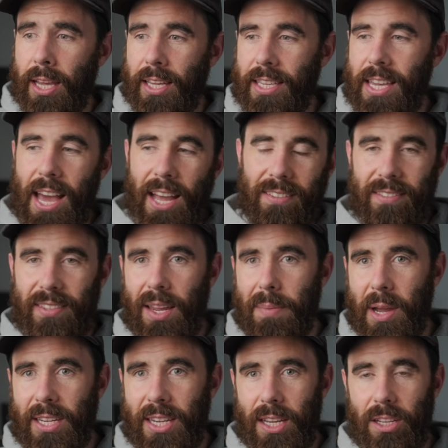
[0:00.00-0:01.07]
yeah, same
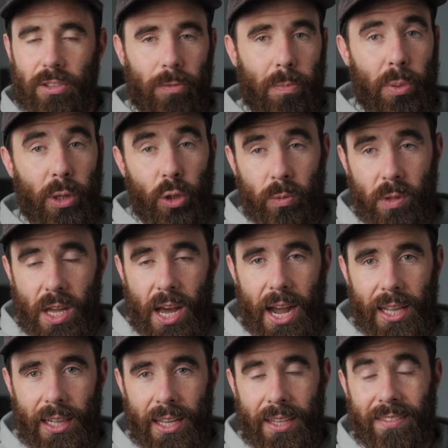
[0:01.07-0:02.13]
idea, just blooms the
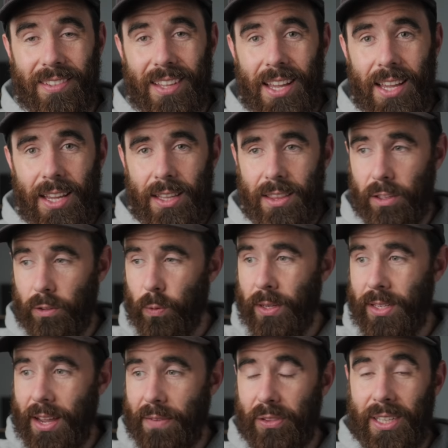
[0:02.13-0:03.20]
highlights. This
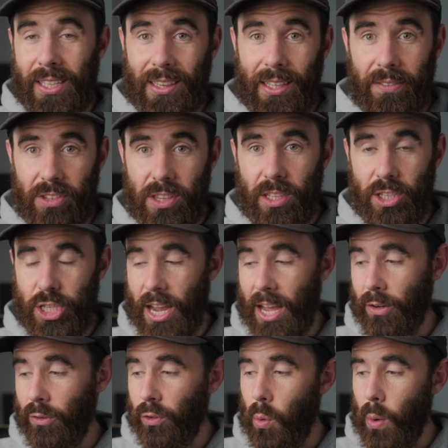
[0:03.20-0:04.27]
one definitely lifts the
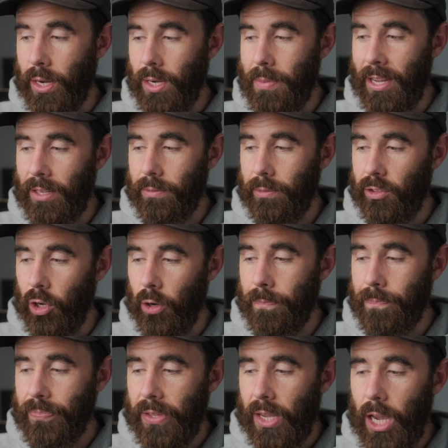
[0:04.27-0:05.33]
shadows quite a bit, so
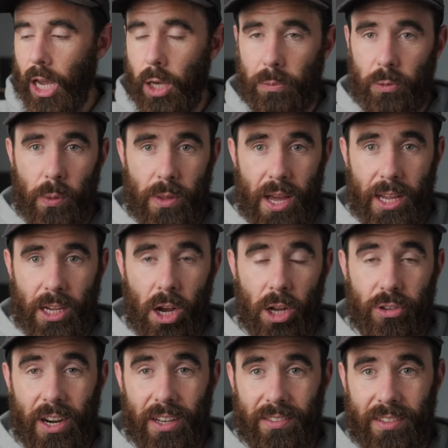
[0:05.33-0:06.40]
helps with high
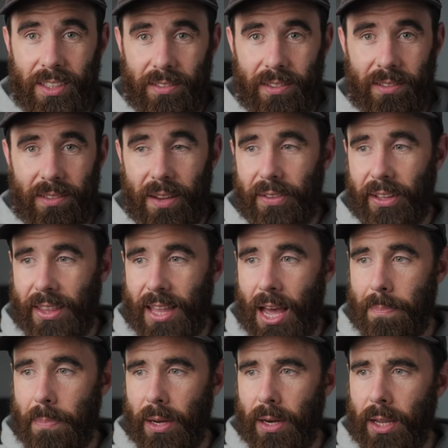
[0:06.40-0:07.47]
contrast scenes and stuff like
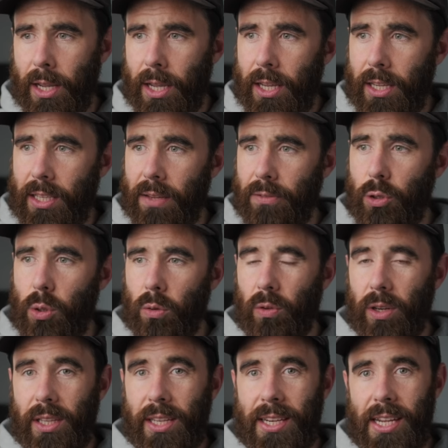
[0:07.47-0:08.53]
that, but gives you a
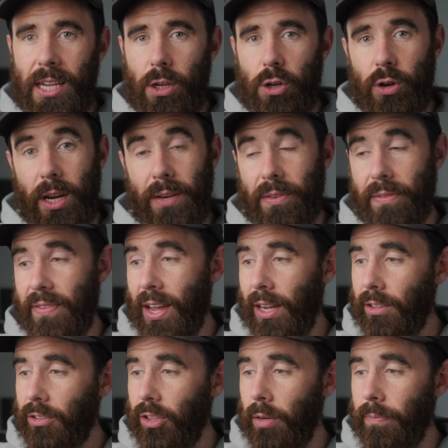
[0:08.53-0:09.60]
really neat creative
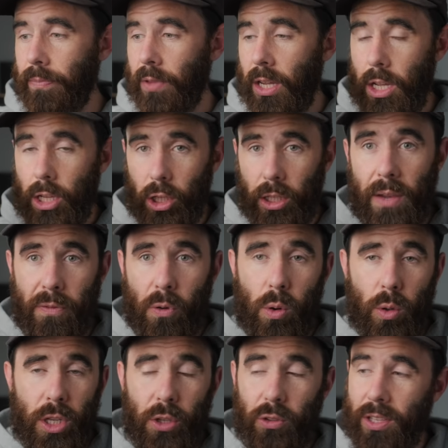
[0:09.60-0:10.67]
effect. So looking
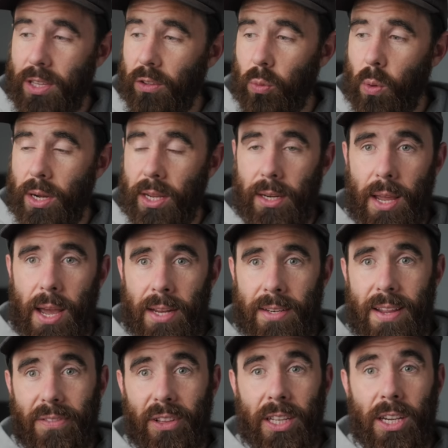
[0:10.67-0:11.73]
forward to using this one, and
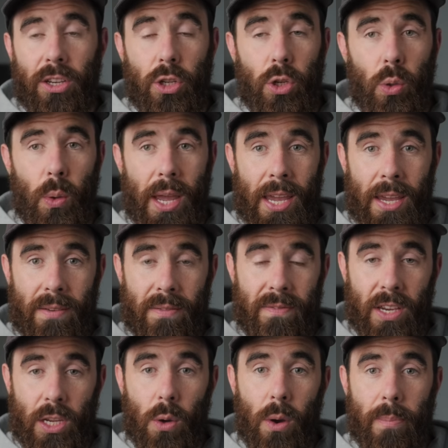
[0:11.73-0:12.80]
definitely gonna do a
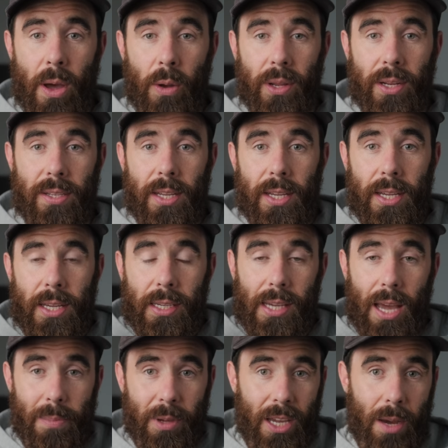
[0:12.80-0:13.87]
video about it
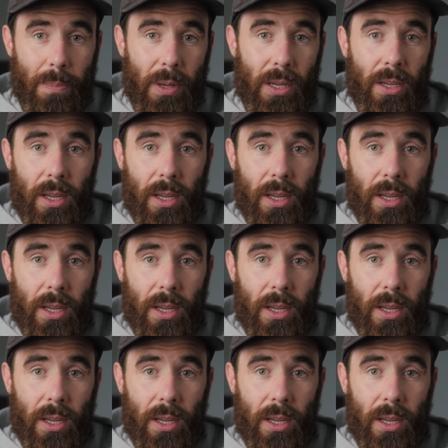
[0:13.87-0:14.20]
coming up